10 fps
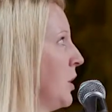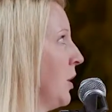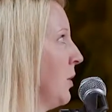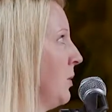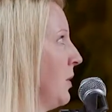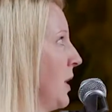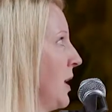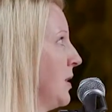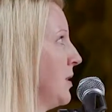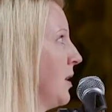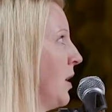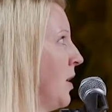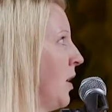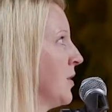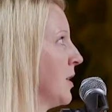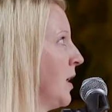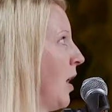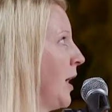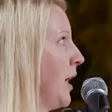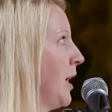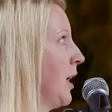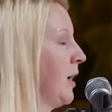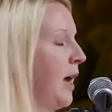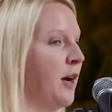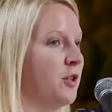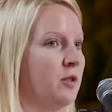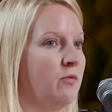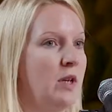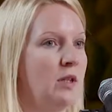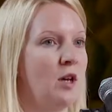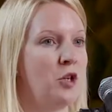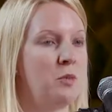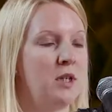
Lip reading: you know, there's an underlying action research,